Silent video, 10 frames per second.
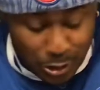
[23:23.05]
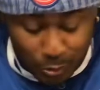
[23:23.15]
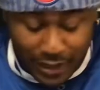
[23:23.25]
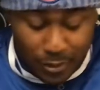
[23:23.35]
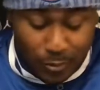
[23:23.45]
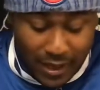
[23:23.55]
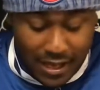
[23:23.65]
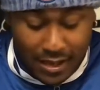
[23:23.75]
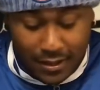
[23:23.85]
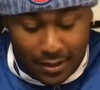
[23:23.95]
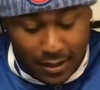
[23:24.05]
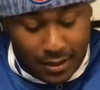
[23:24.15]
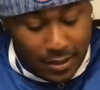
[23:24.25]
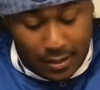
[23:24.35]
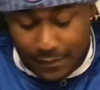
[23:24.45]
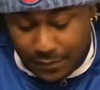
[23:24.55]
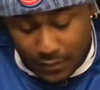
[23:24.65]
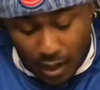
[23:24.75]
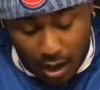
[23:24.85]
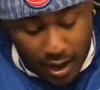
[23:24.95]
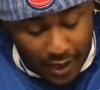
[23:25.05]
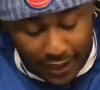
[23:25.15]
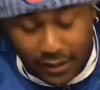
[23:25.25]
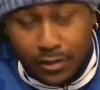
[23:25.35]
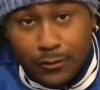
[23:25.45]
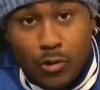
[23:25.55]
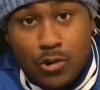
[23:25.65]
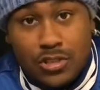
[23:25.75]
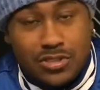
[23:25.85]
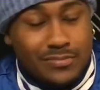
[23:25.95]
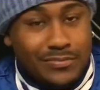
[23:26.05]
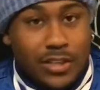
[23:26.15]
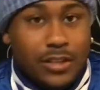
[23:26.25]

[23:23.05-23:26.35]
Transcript: Dwayne Wade, and of course,